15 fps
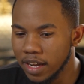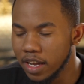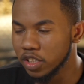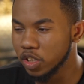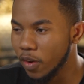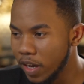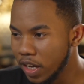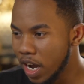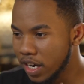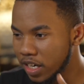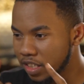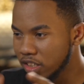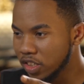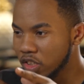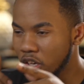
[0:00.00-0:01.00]
So I kind
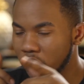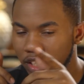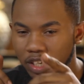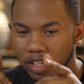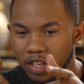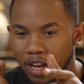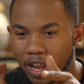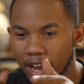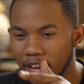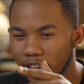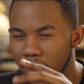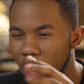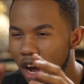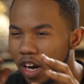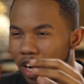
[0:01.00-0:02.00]
of studied
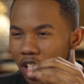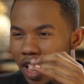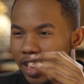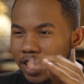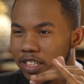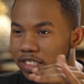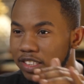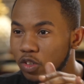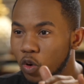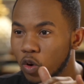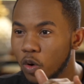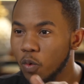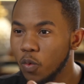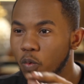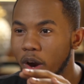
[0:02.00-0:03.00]
like online and
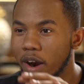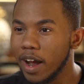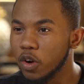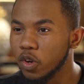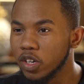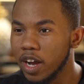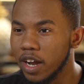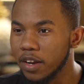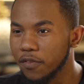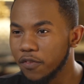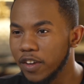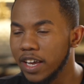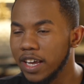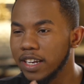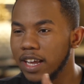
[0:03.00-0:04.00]
saw where I could kind of
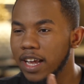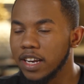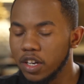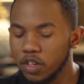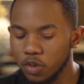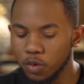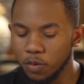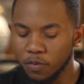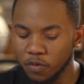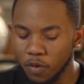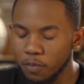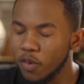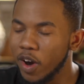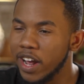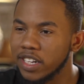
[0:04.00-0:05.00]
fit in, and I knew
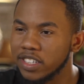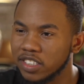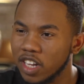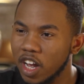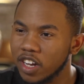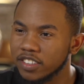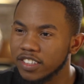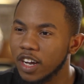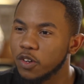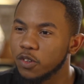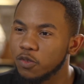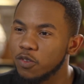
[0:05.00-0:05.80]
from writing songs I could